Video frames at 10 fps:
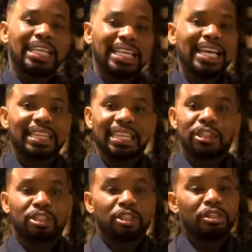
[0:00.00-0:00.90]
to get
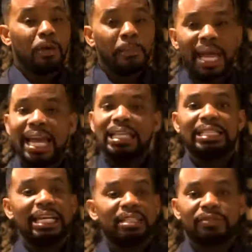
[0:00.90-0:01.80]
this, you're paying
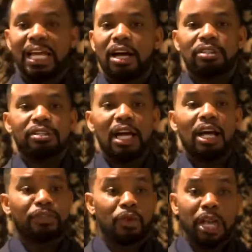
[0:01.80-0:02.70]
tens of thousands of
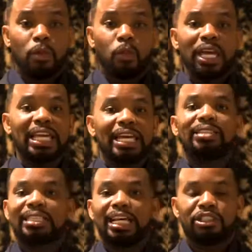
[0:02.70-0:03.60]
dollars for a
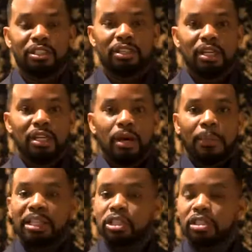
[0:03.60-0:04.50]
weekend session.
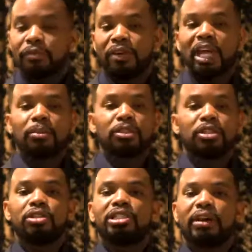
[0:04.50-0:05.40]
But this is available
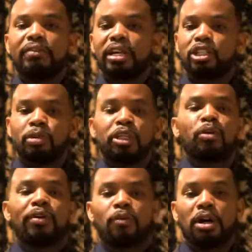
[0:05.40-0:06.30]
to you 7 days a week,
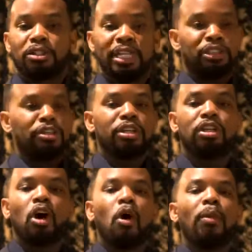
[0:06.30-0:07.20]
24 hours a day. So you
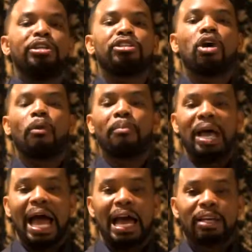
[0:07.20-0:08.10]
can always go
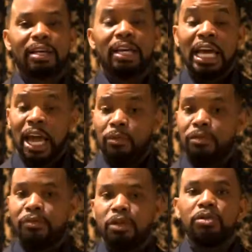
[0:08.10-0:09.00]
back and
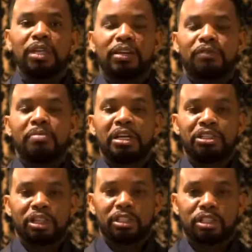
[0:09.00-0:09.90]
review the
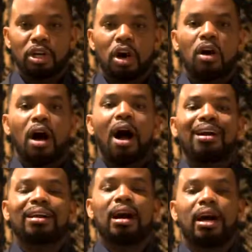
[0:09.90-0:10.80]
information because it's all
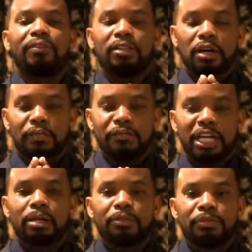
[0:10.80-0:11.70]
archived,
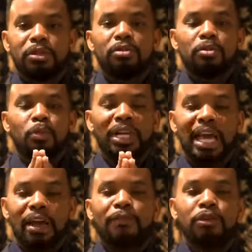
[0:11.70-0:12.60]
available for you
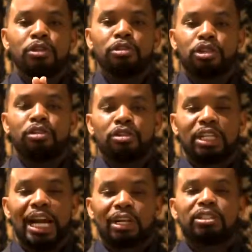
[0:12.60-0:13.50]
whenever you choose
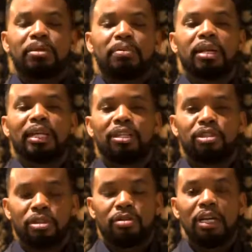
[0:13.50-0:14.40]
to actually plug
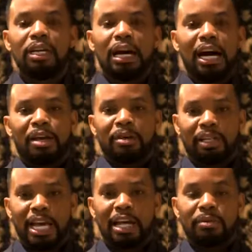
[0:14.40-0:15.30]
into IML
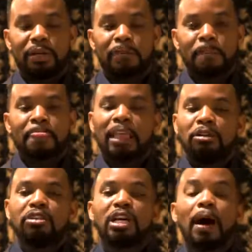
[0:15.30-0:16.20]
Academy. Now,
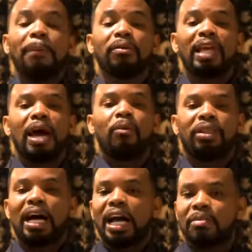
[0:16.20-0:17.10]
you couple that
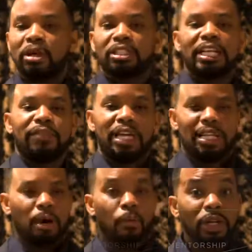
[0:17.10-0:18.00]
with Iml TV.
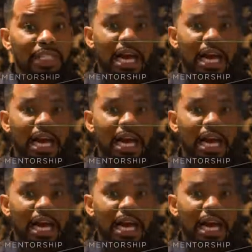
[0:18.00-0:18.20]
Now, what's